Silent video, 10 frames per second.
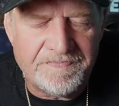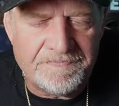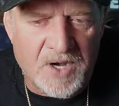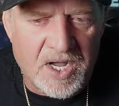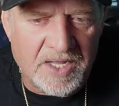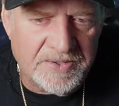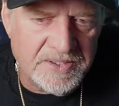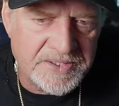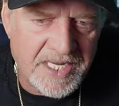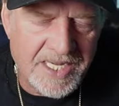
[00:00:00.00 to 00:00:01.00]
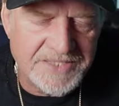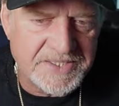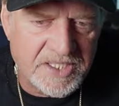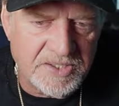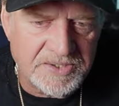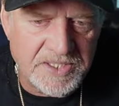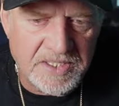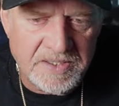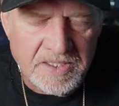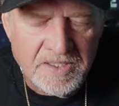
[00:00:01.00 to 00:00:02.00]
father's
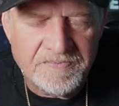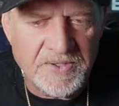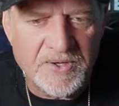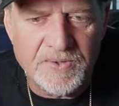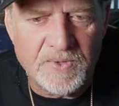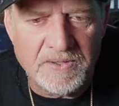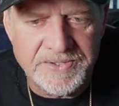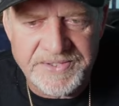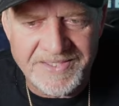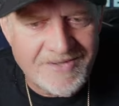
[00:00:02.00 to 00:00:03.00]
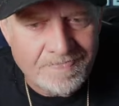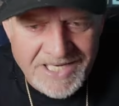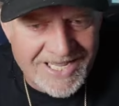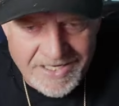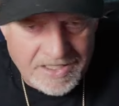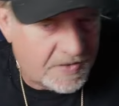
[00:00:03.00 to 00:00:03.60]
execution for the whole world to see. They planned it.